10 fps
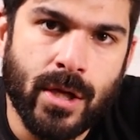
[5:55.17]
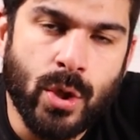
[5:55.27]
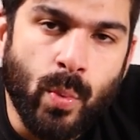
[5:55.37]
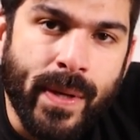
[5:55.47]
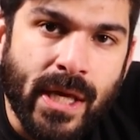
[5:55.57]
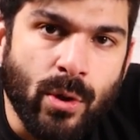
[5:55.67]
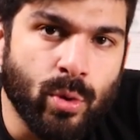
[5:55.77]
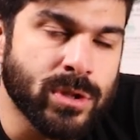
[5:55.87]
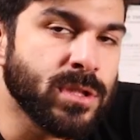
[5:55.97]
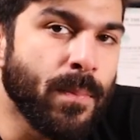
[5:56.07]
We
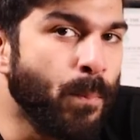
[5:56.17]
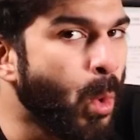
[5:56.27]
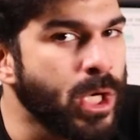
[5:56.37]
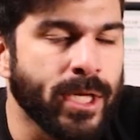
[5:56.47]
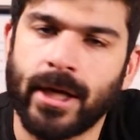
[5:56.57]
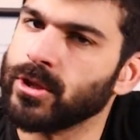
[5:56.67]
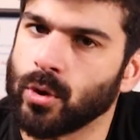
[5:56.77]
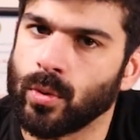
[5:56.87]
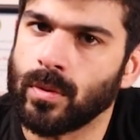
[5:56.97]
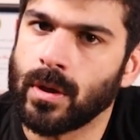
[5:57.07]
use molar
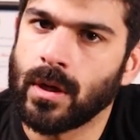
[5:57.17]
ratio.